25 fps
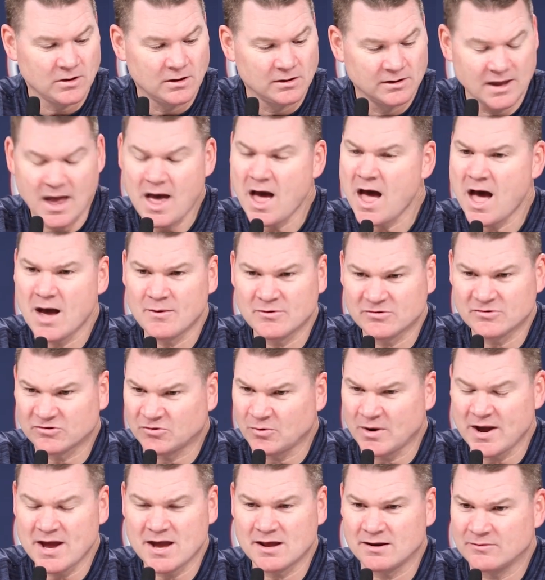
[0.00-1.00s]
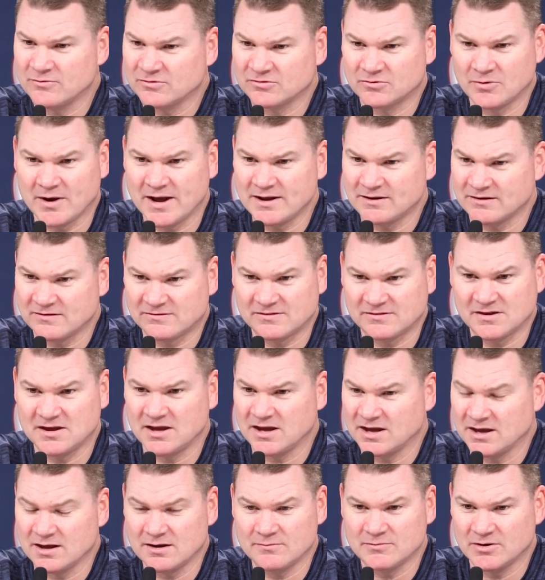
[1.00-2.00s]
Yeah, it was great. It was great to see
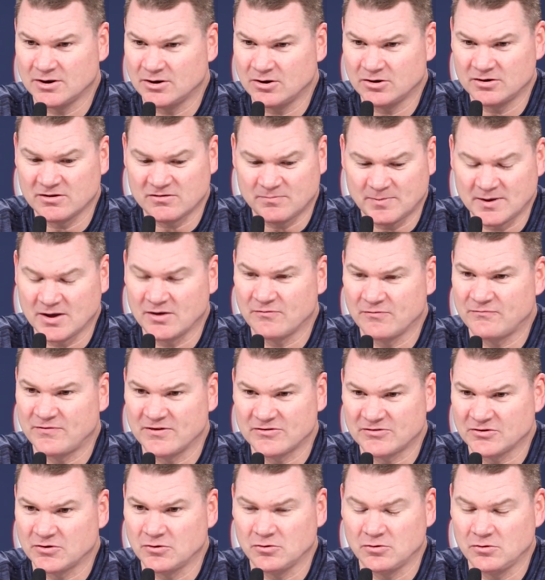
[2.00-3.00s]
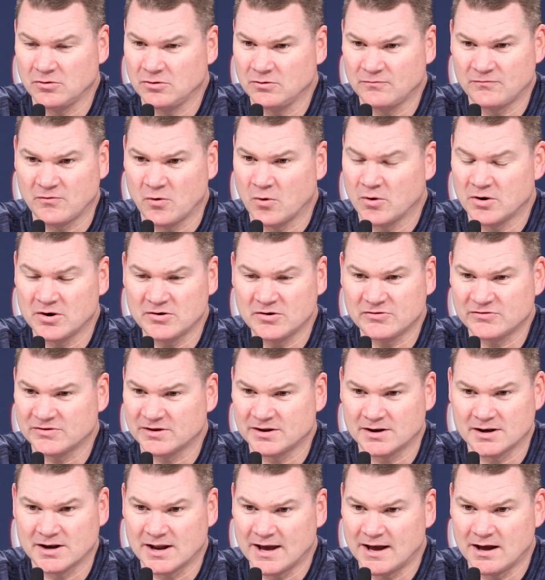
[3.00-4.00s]
him, you know, just be a physical force
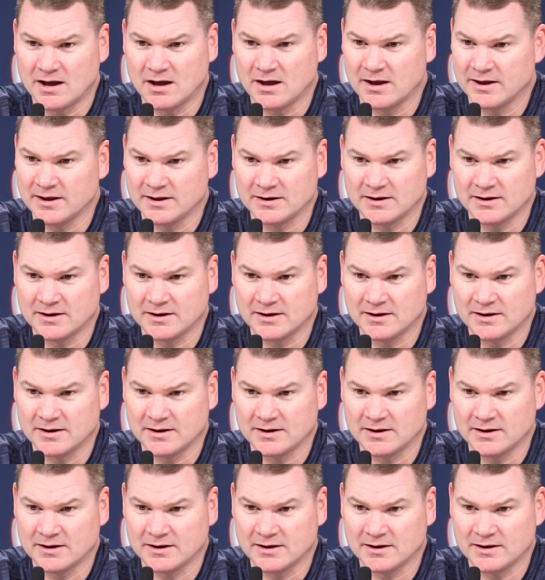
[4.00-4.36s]
and uh,